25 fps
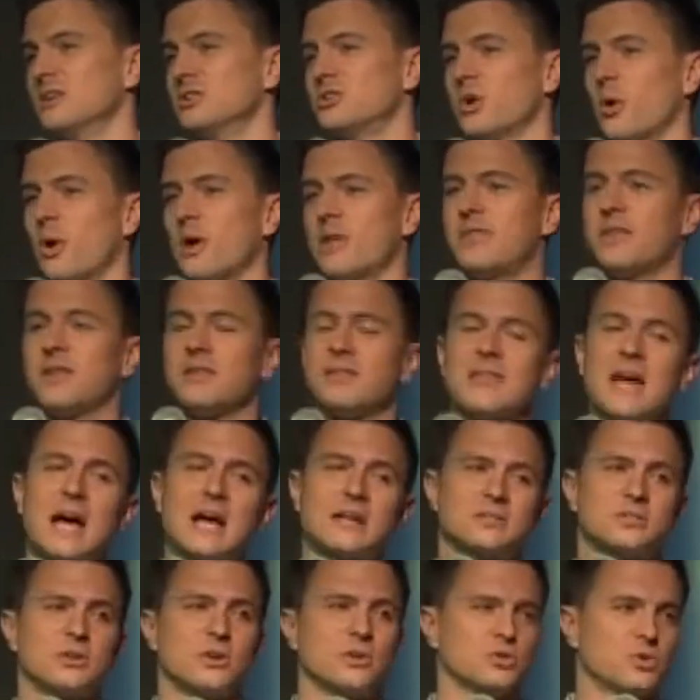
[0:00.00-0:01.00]
So I think
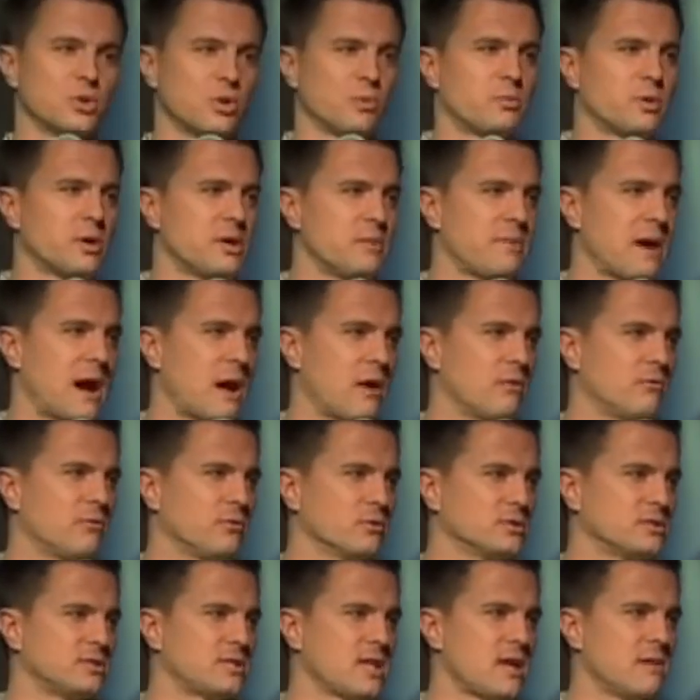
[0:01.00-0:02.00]
that's also a pretty
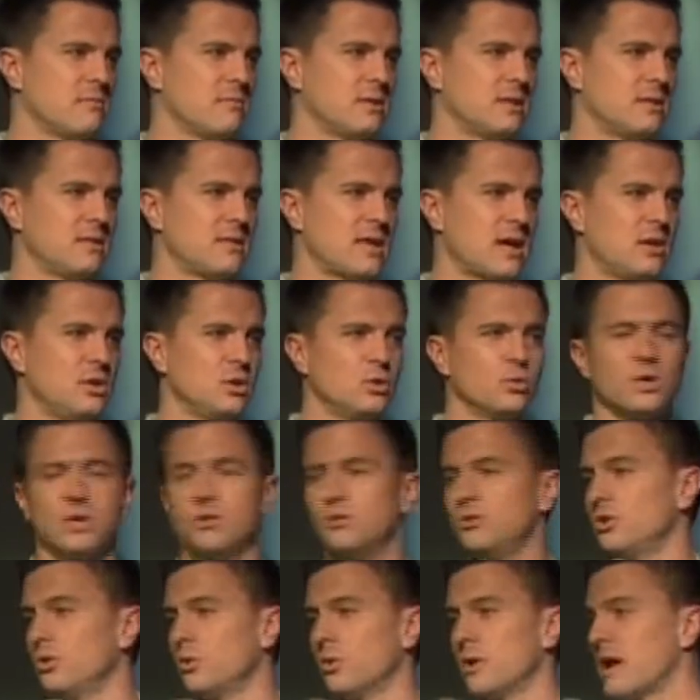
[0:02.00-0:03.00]
powerful statement, that you
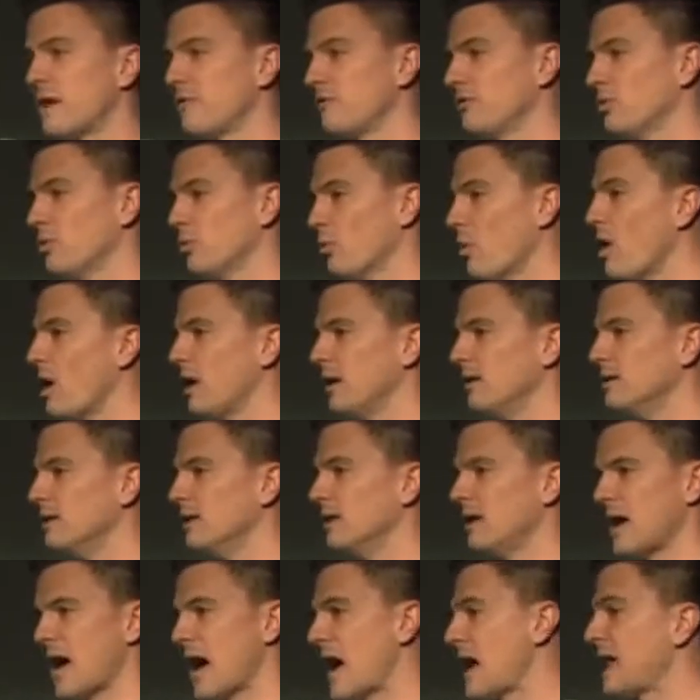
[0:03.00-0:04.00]
can do whatever you want
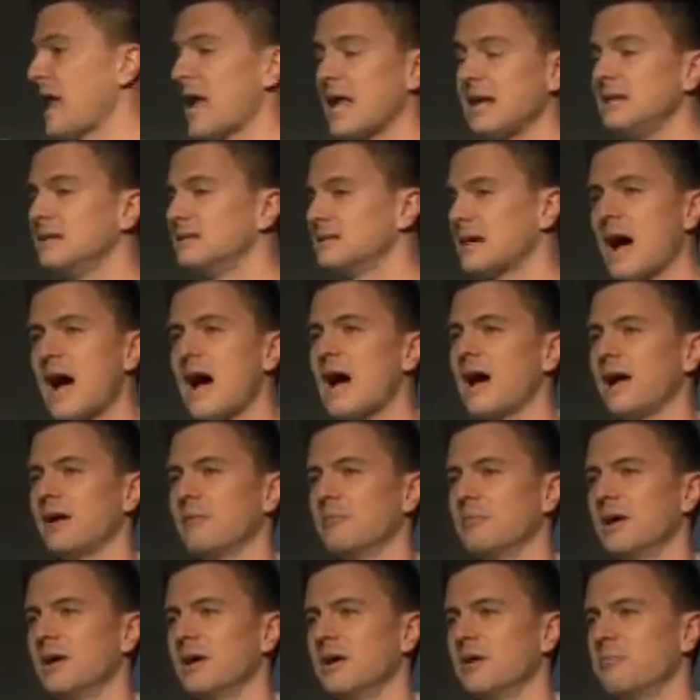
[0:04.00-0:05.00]
at any
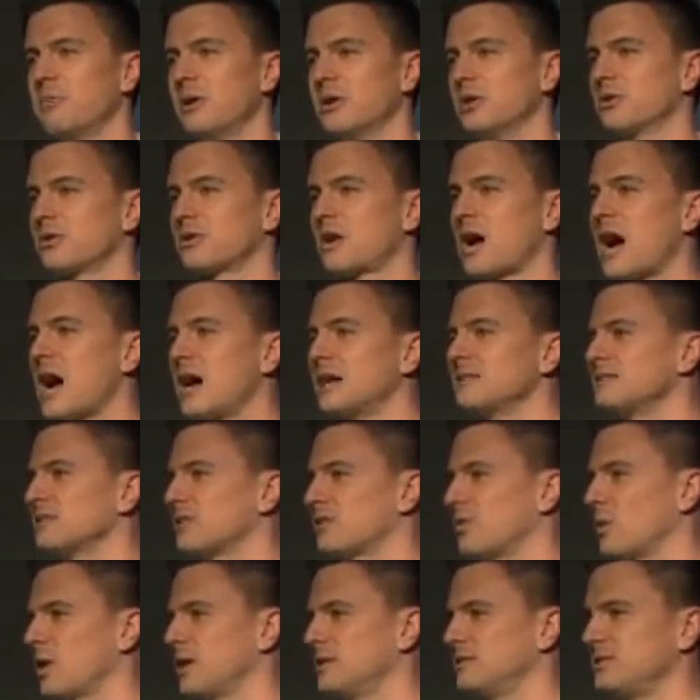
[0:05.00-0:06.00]
time, but your
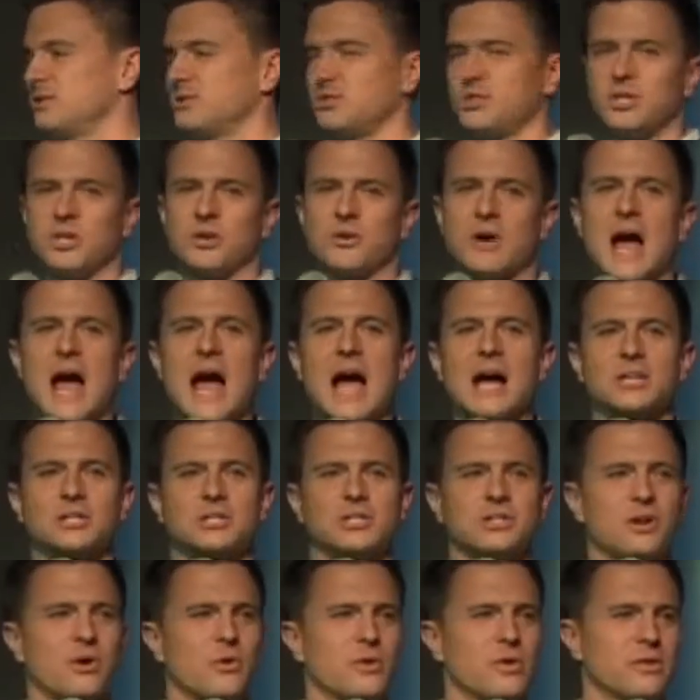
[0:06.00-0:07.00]
consequences to your
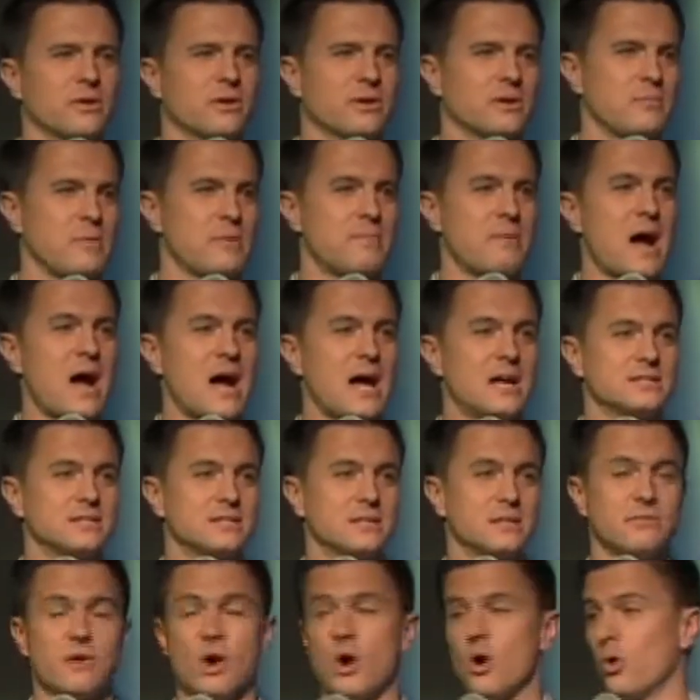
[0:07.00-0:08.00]
action are either going to be
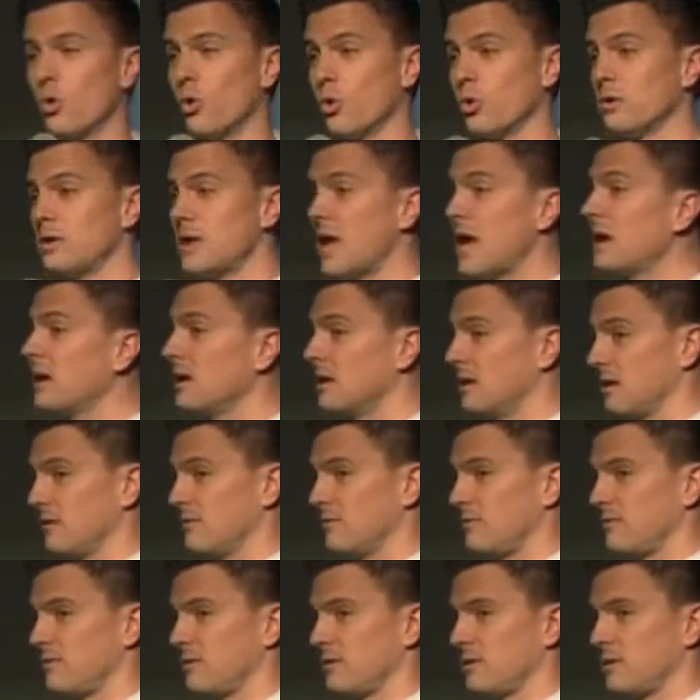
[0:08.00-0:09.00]
positive or
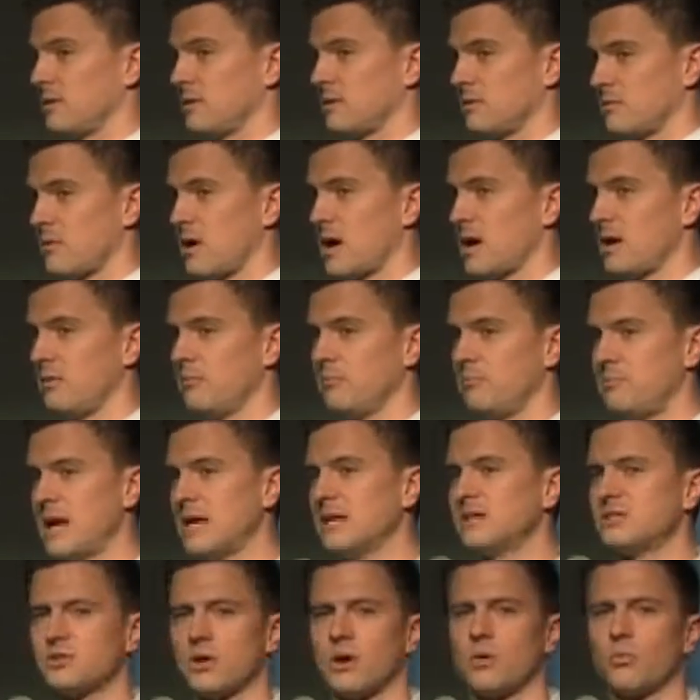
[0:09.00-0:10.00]
negative, right,
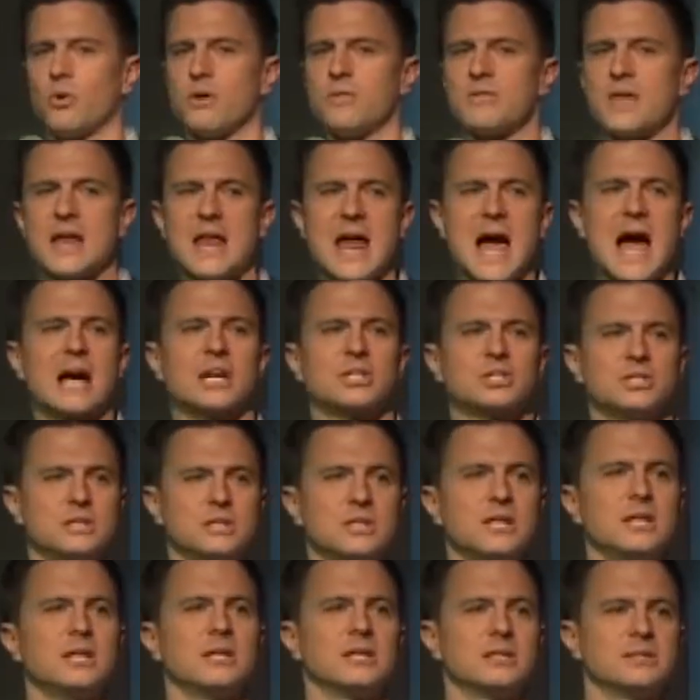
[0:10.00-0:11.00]
based on what that
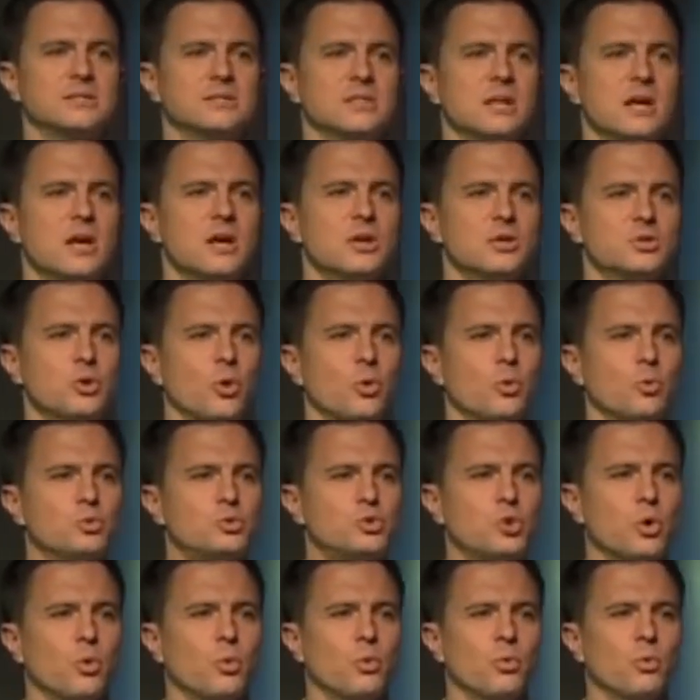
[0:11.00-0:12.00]
action is.
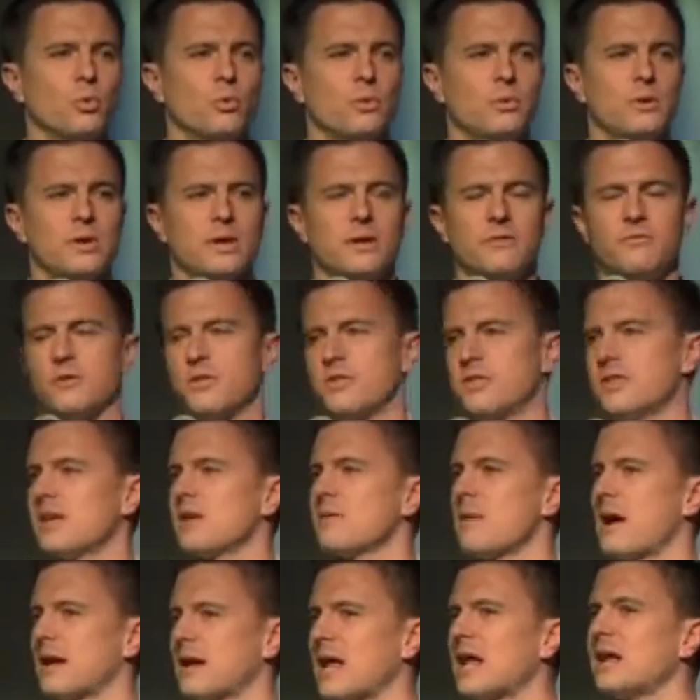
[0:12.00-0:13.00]
So if you
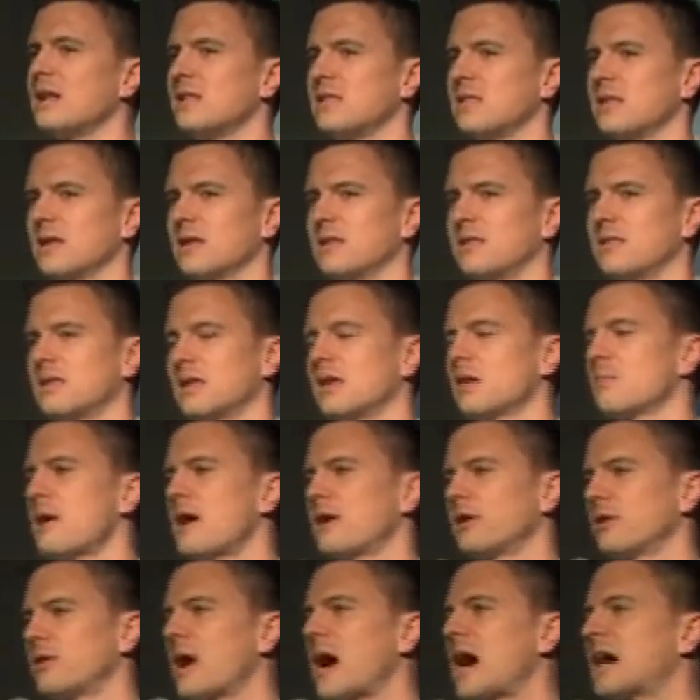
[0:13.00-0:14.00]
think about anything, think
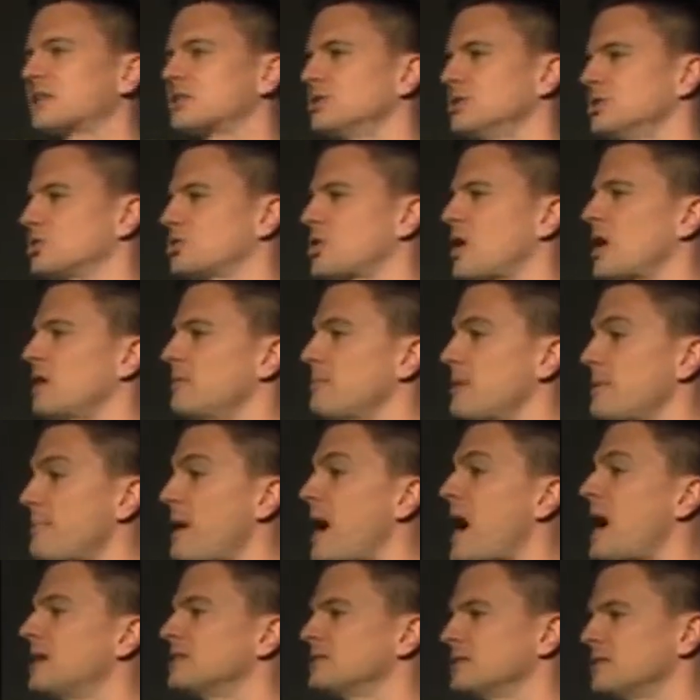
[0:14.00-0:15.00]
about your actions trying to be
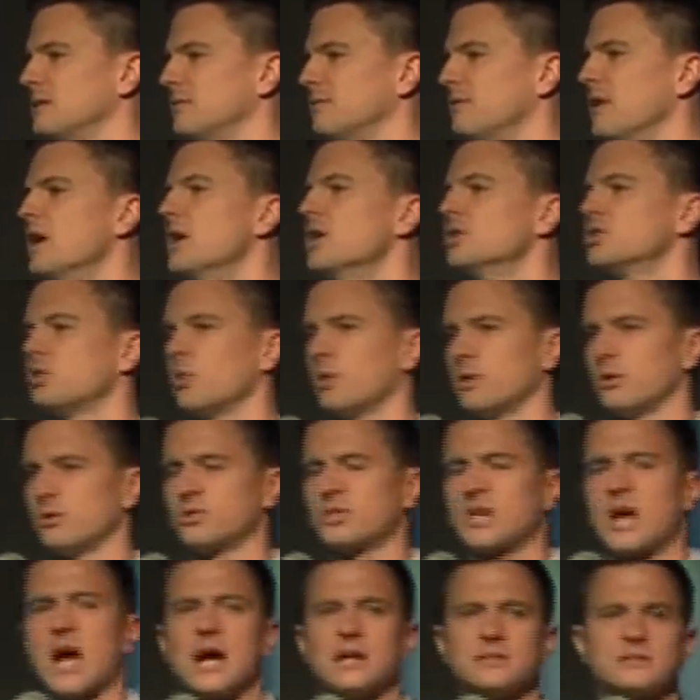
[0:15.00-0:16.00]
positive, so when
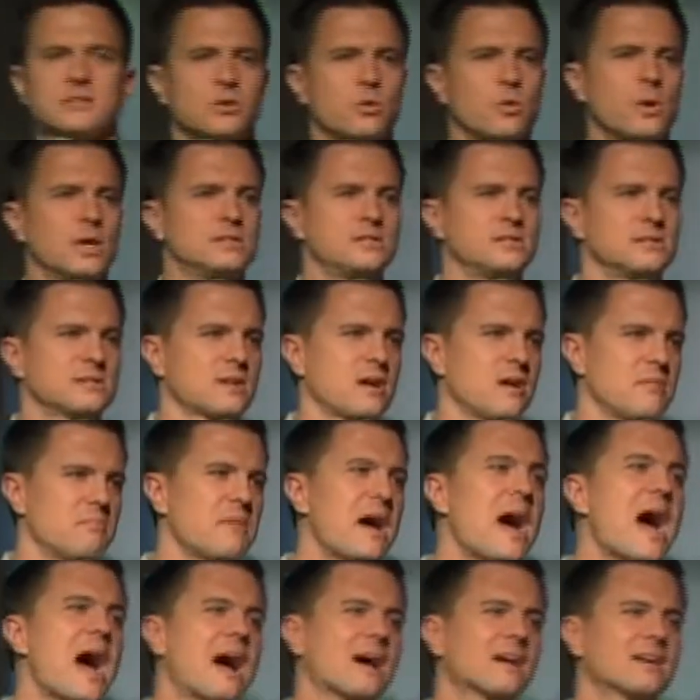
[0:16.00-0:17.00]
those consequences
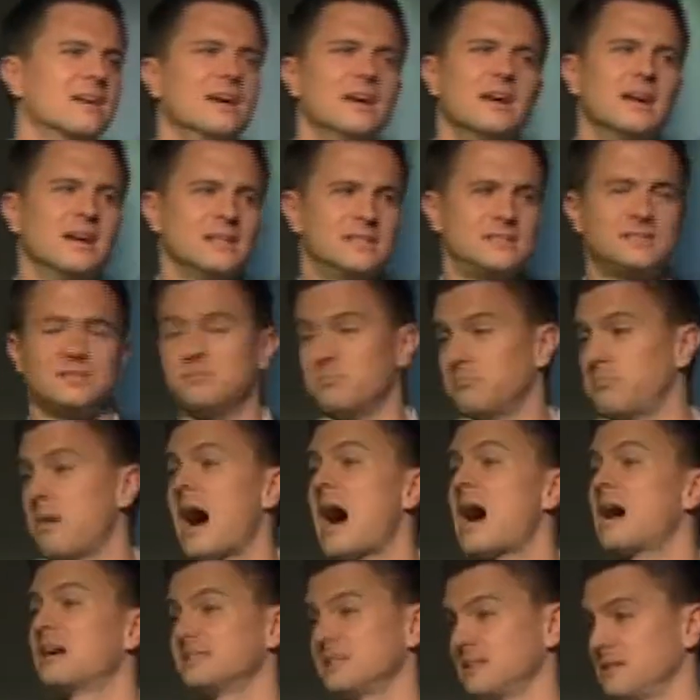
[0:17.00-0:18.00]
come back, it's
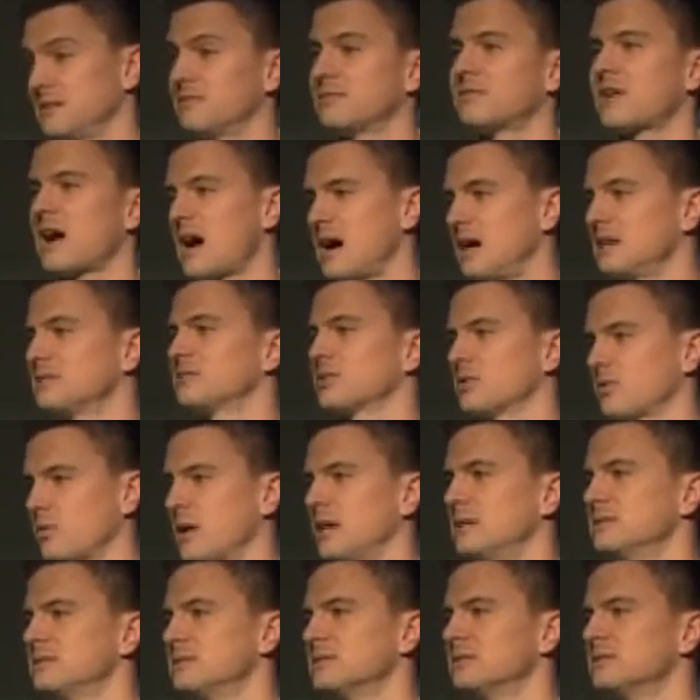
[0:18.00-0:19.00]
positive consequences.